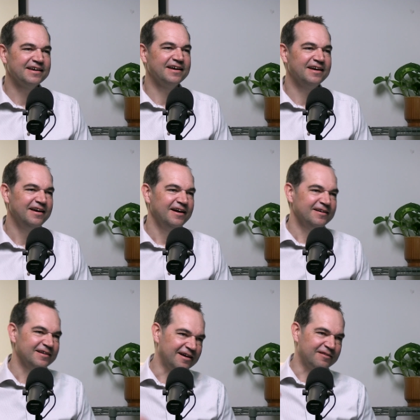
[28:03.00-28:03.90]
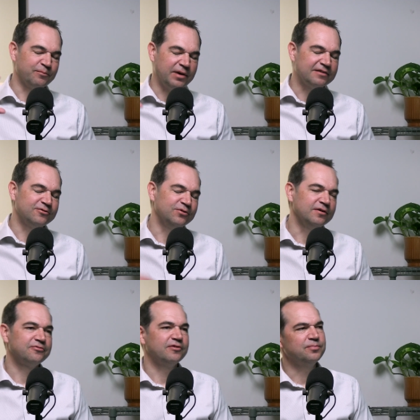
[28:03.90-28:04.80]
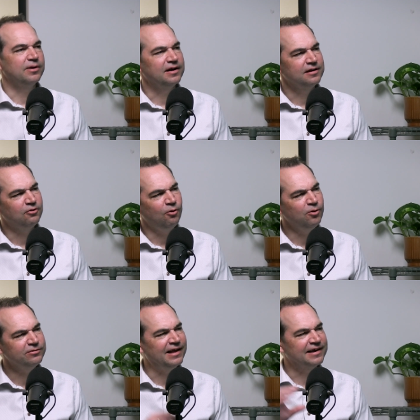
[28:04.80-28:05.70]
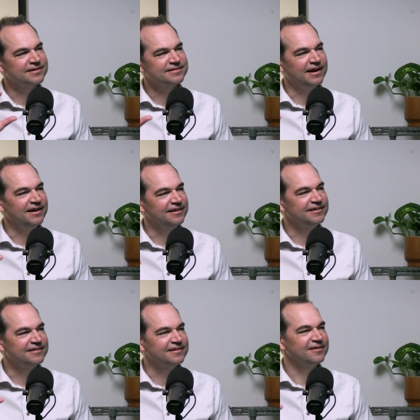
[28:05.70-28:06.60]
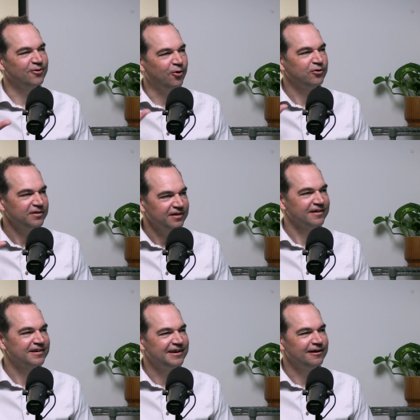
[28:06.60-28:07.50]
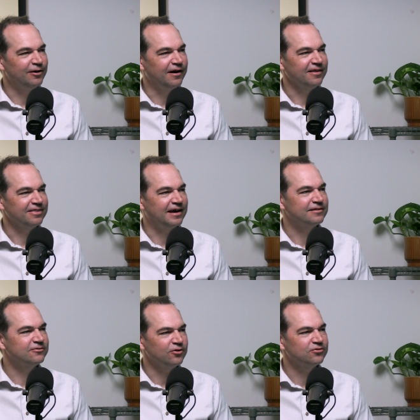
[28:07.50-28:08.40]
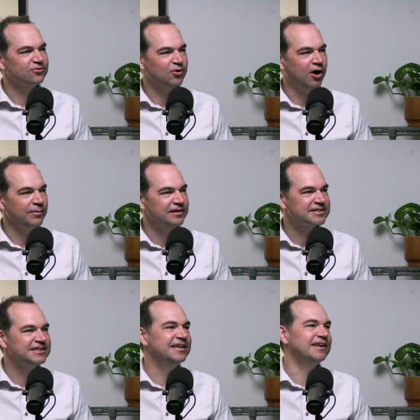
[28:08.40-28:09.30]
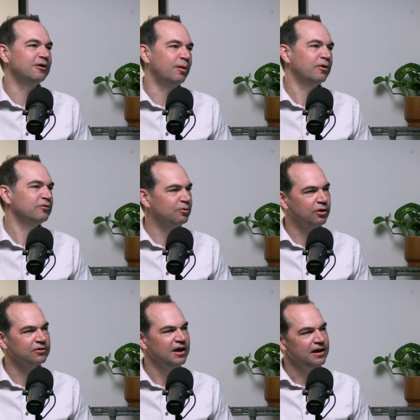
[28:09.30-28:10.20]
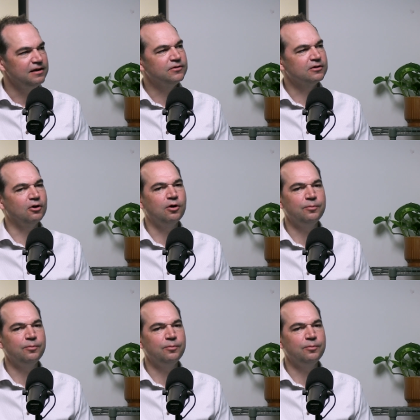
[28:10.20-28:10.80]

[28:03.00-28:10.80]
back to the threat part, it's almost like a silent or a killer that's just sneaking up on you. Because if your